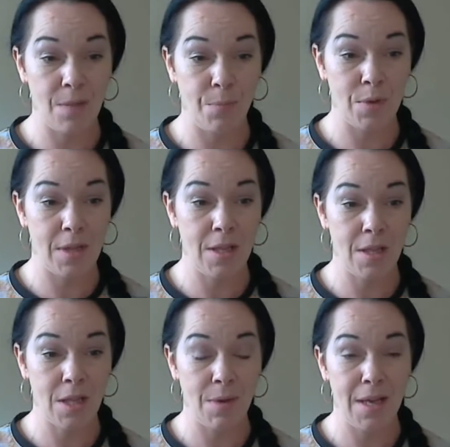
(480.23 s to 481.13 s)
put
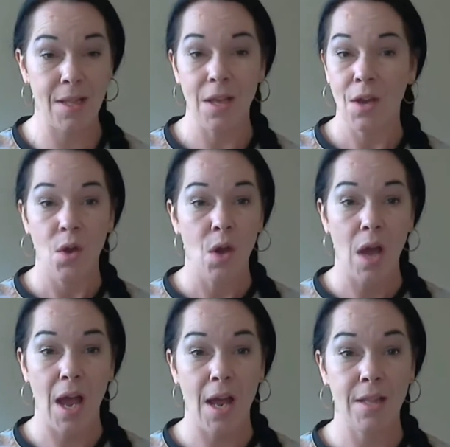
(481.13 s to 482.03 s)
into it.
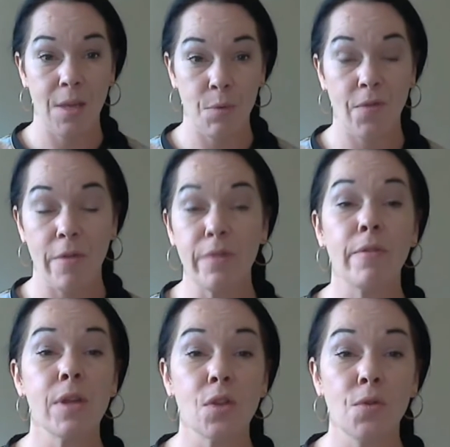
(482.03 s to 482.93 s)
And it was very,
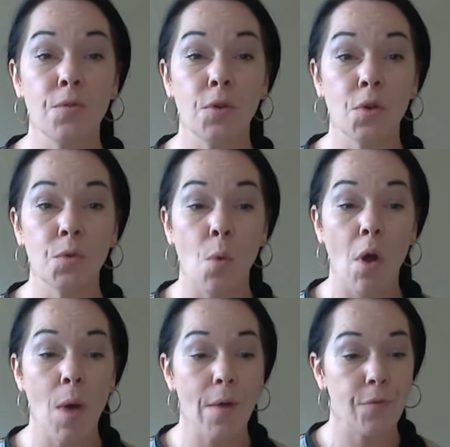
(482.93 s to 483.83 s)
very sore for a good
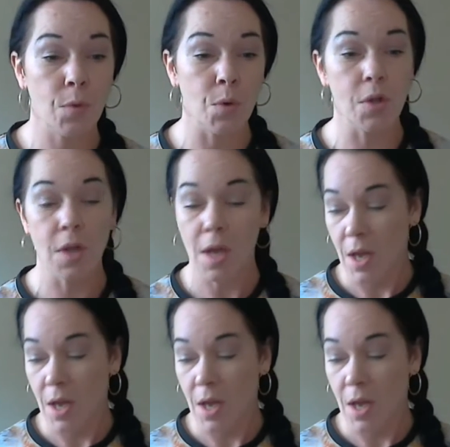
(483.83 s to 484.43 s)
while afterwards.